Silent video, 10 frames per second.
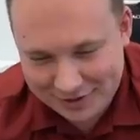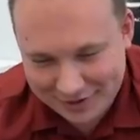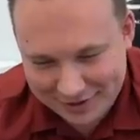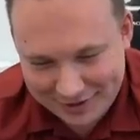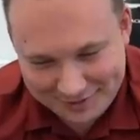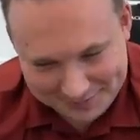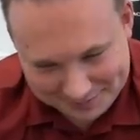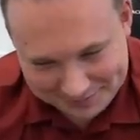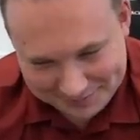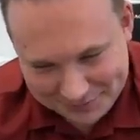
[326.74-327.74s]
Huracan,
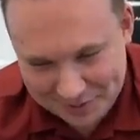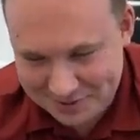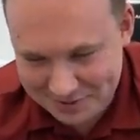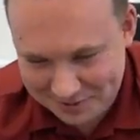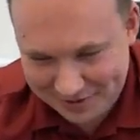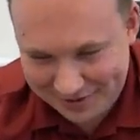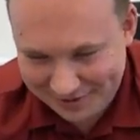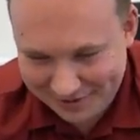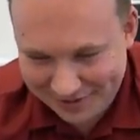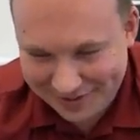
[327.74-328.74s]
dream
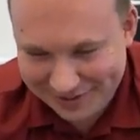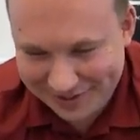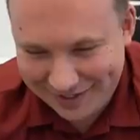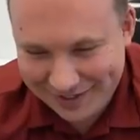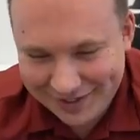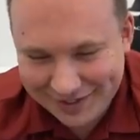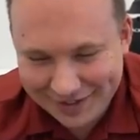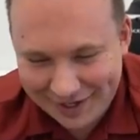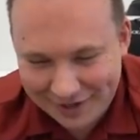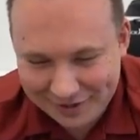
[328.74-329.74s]
supercar. Okay, I like that.
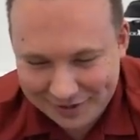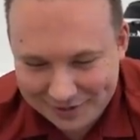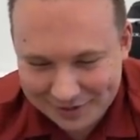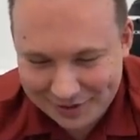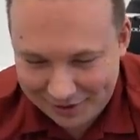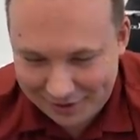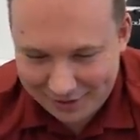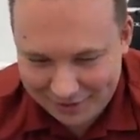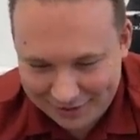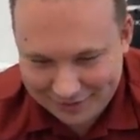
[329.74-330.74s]
Gallardo. Uh,
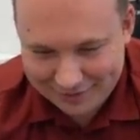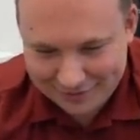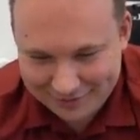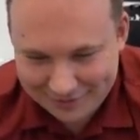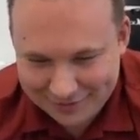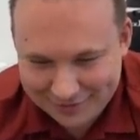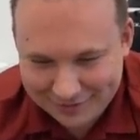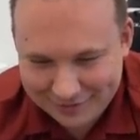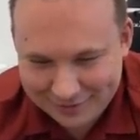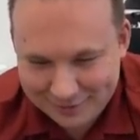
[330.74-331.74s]
that's your dream supercar?
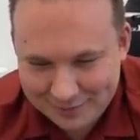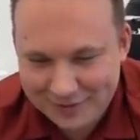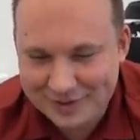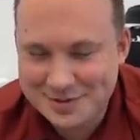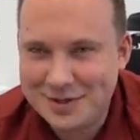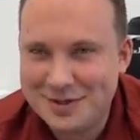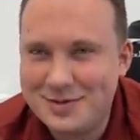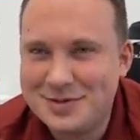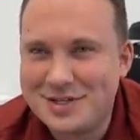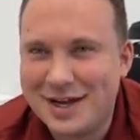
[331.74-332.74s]
No, that's what
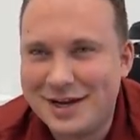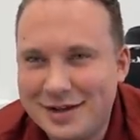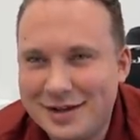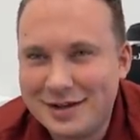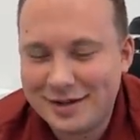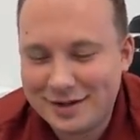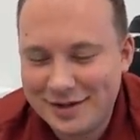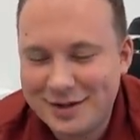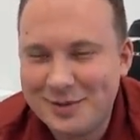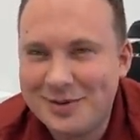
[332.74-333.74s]
you said. You wrote
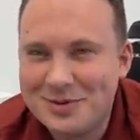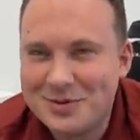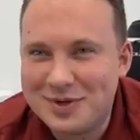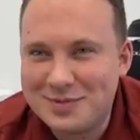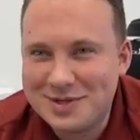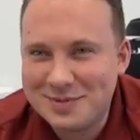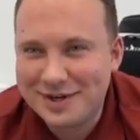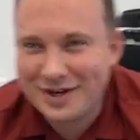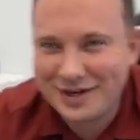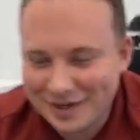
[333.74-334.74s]
that in there? You wrote dream supercar.